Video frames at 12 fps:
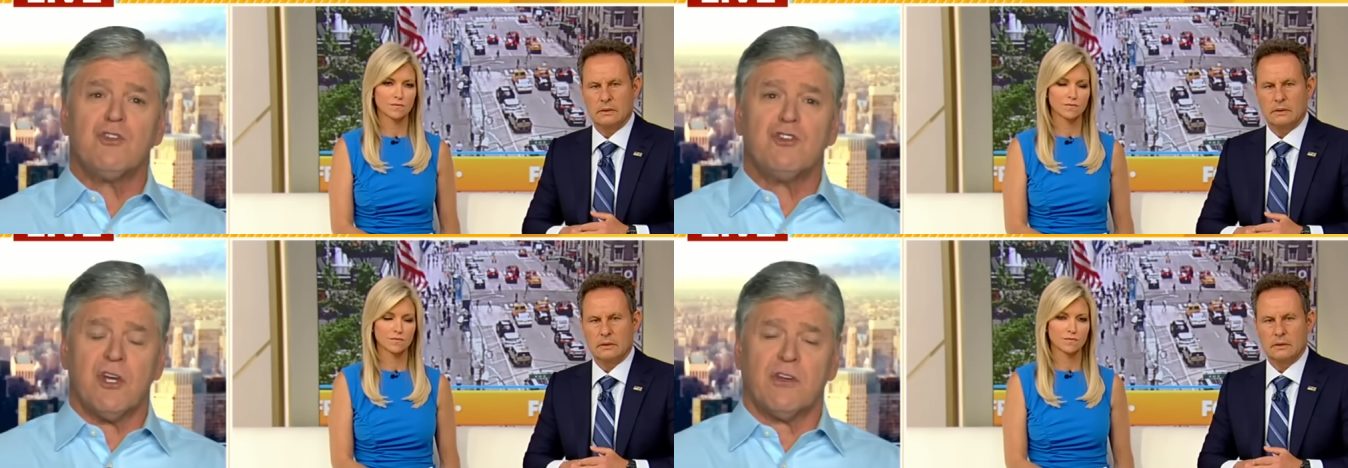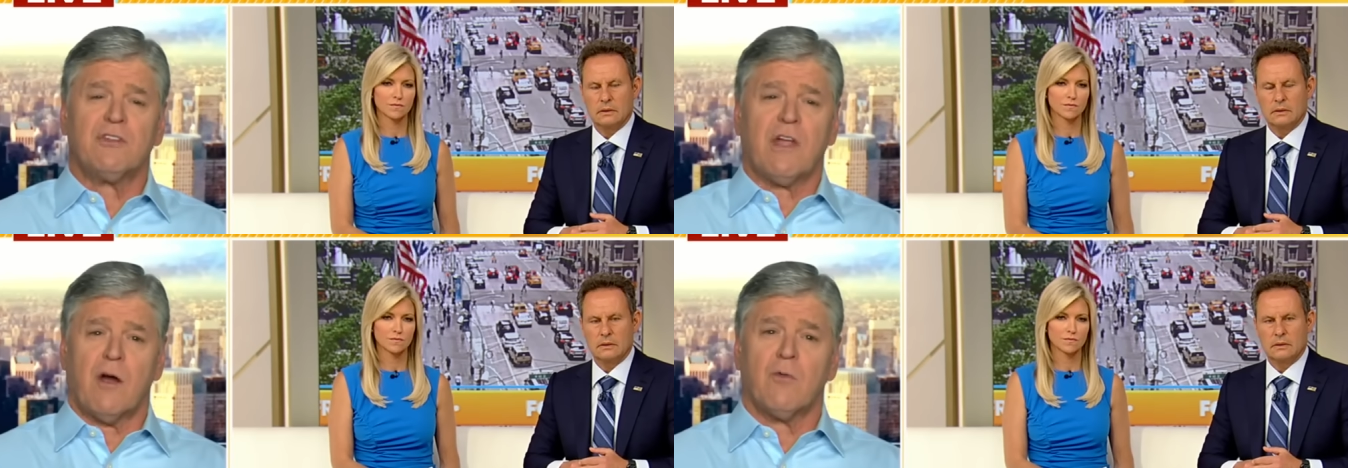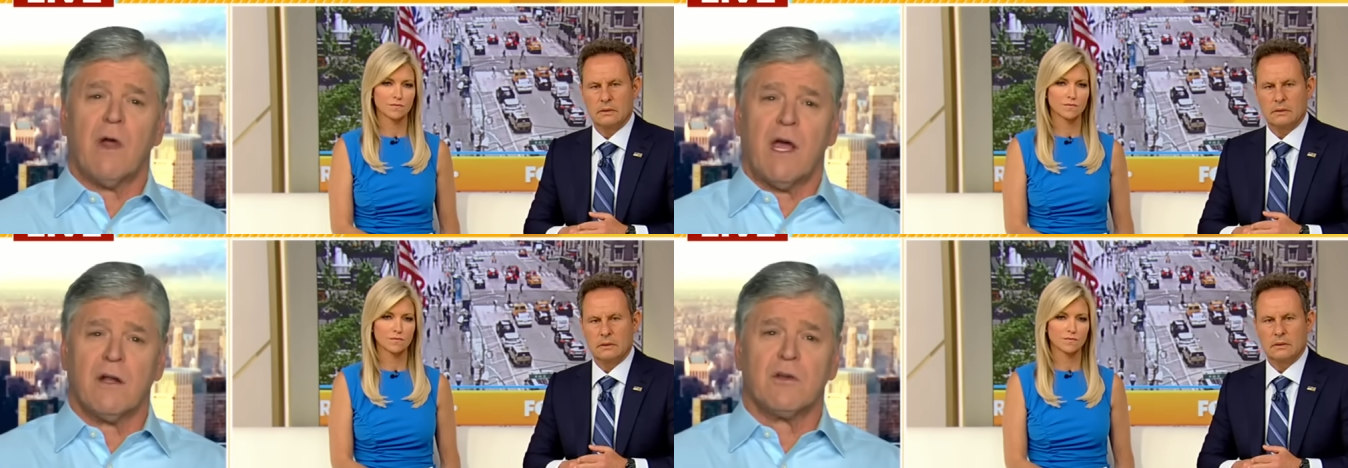Speaker 1: just how
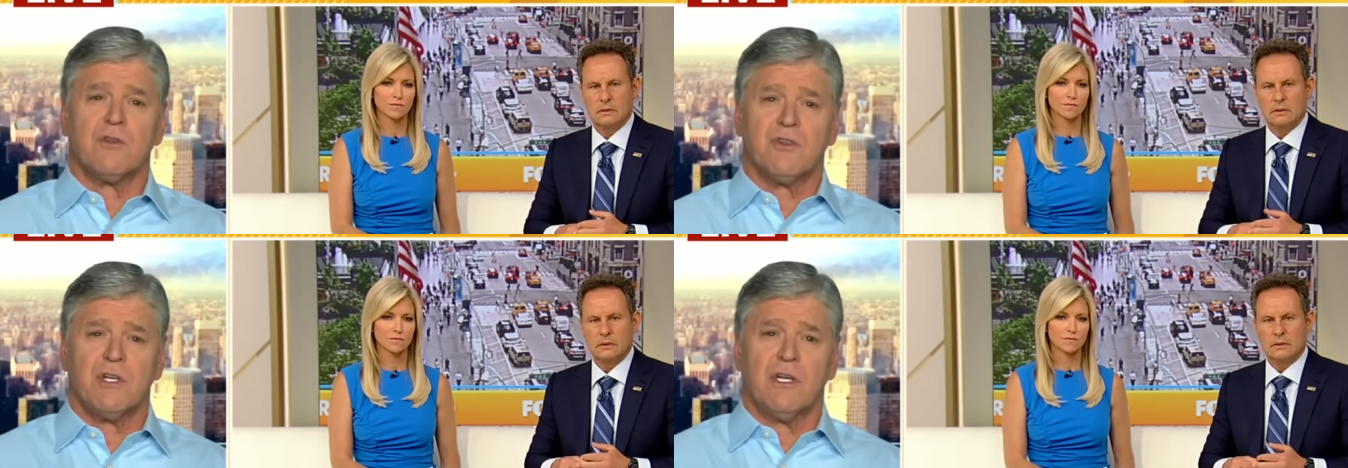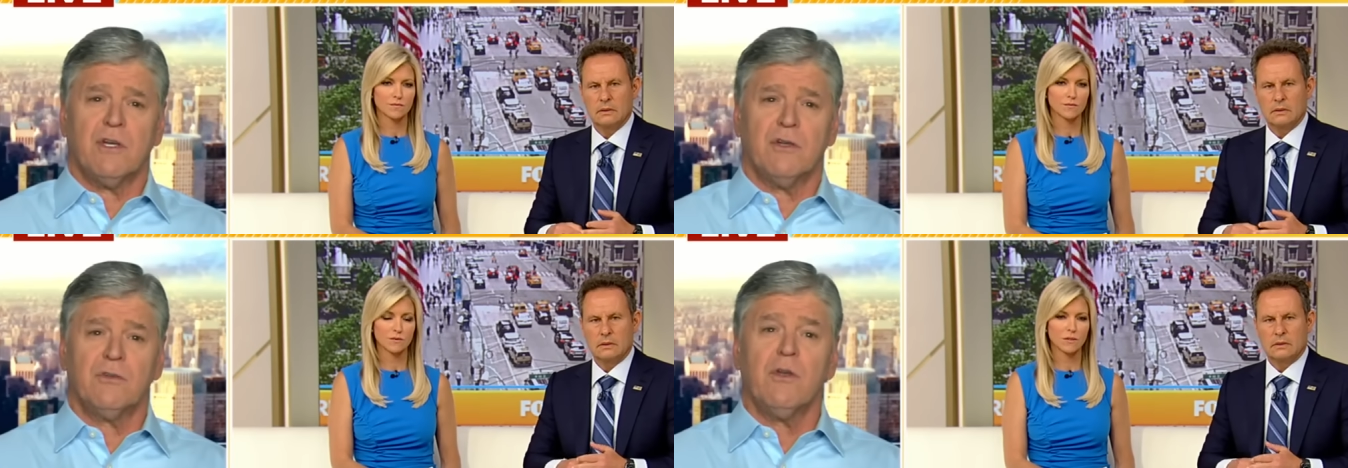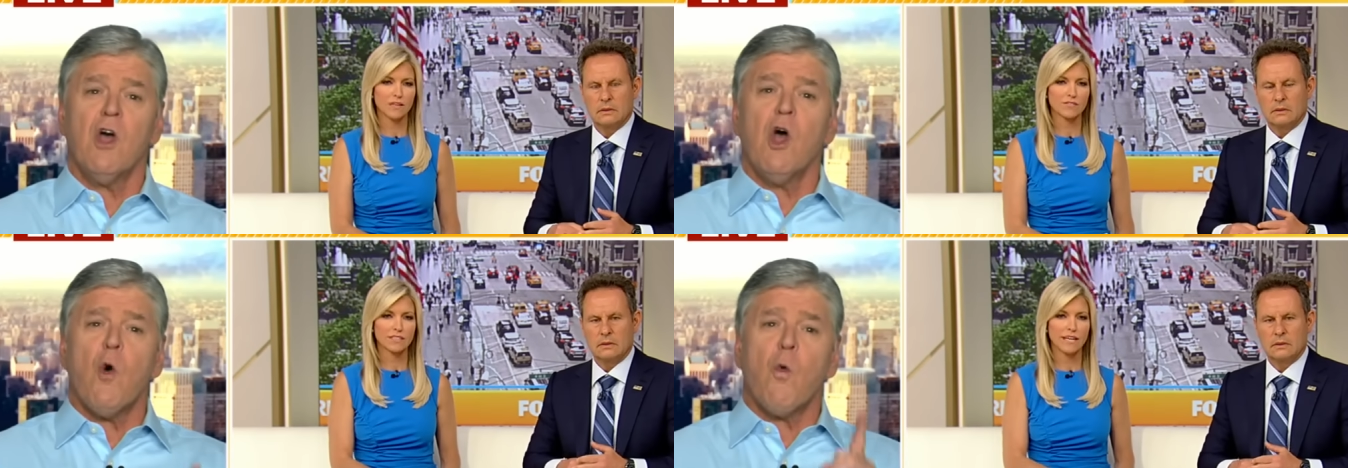radical she is. Well,
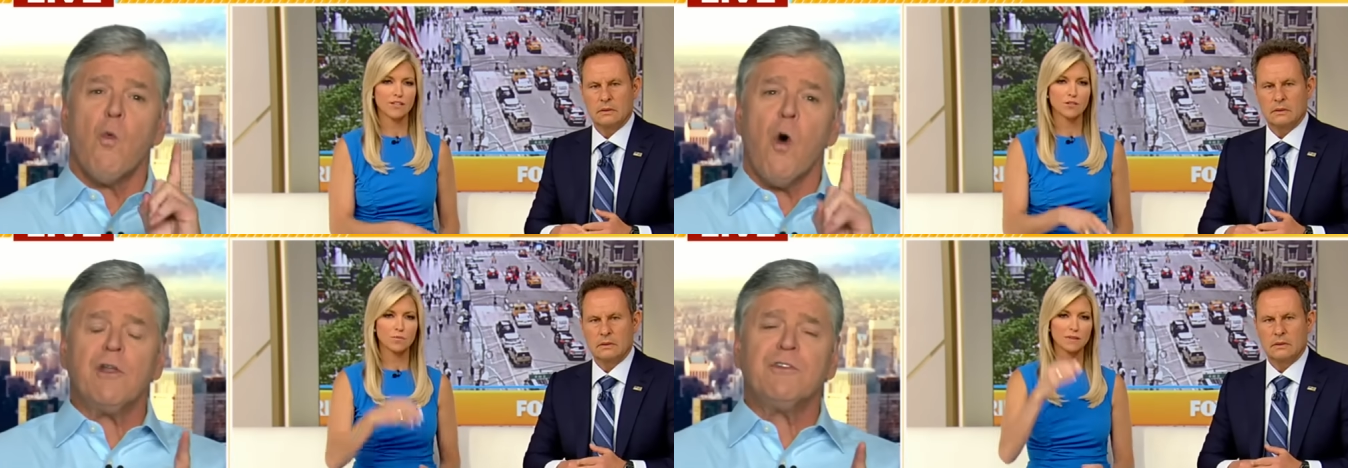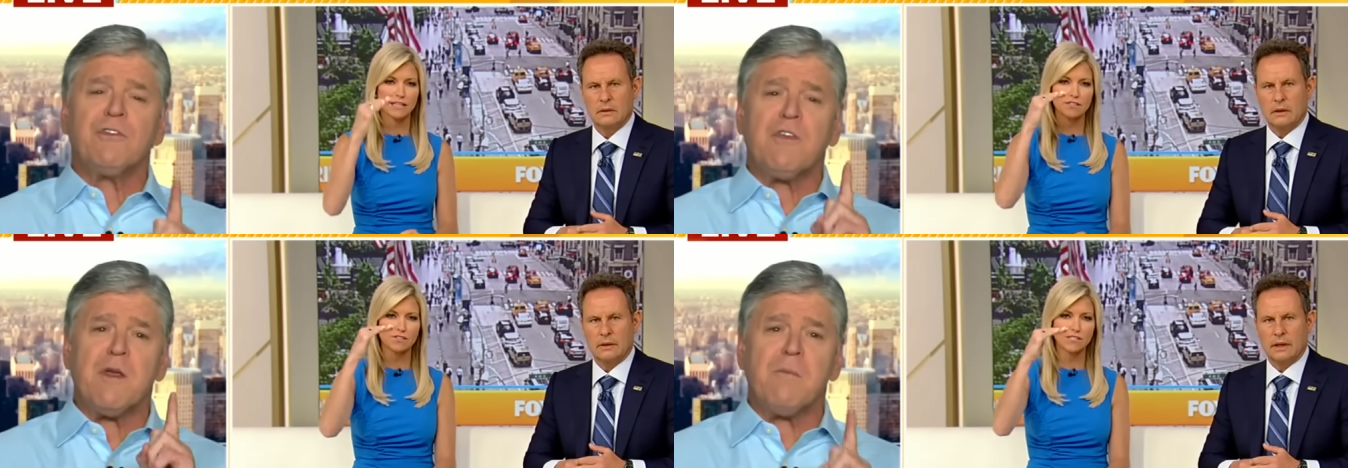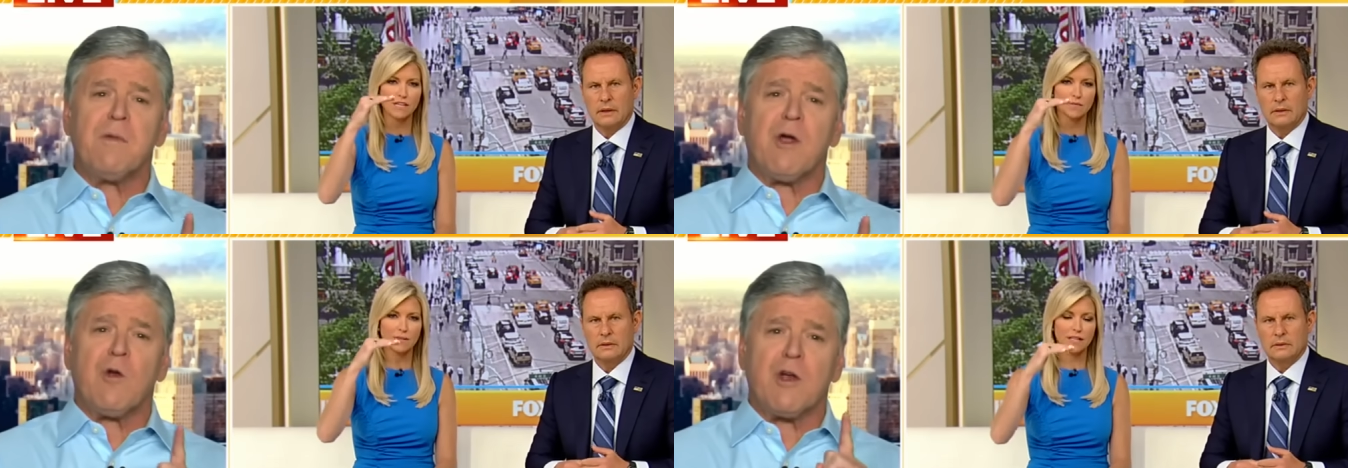every night you Once play her
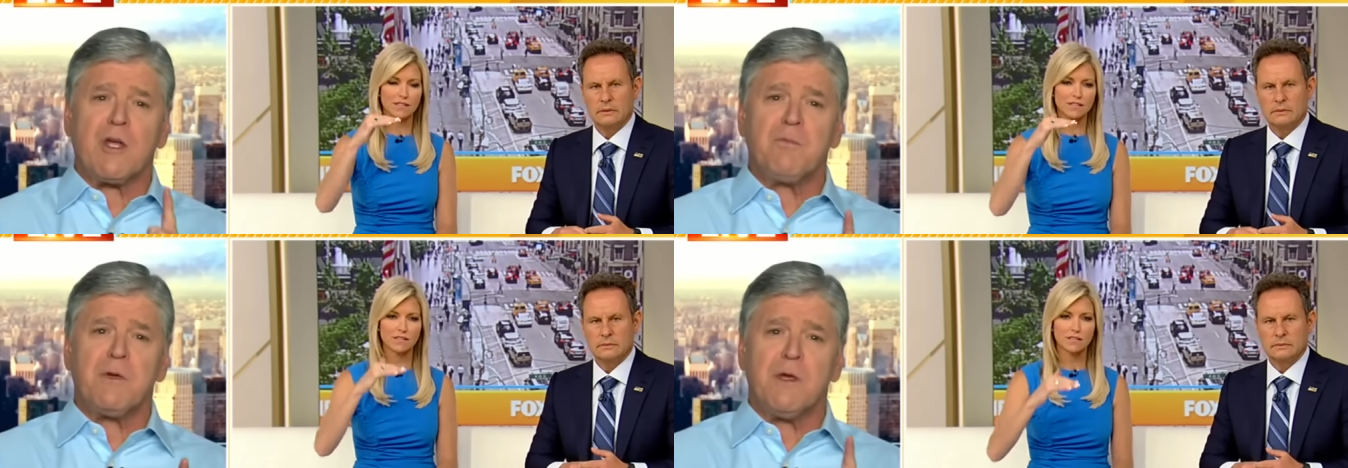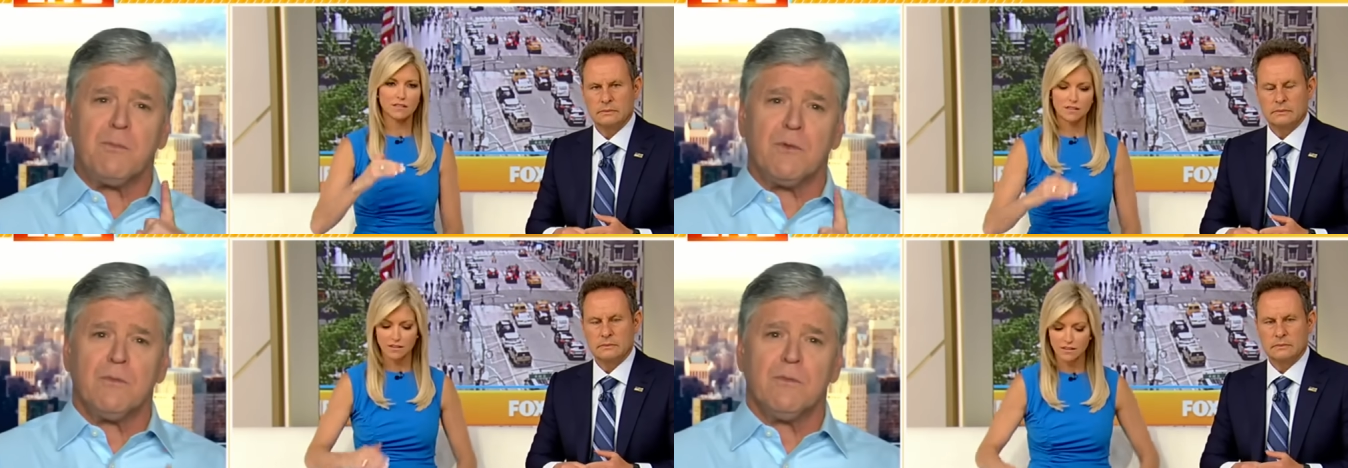sound American people.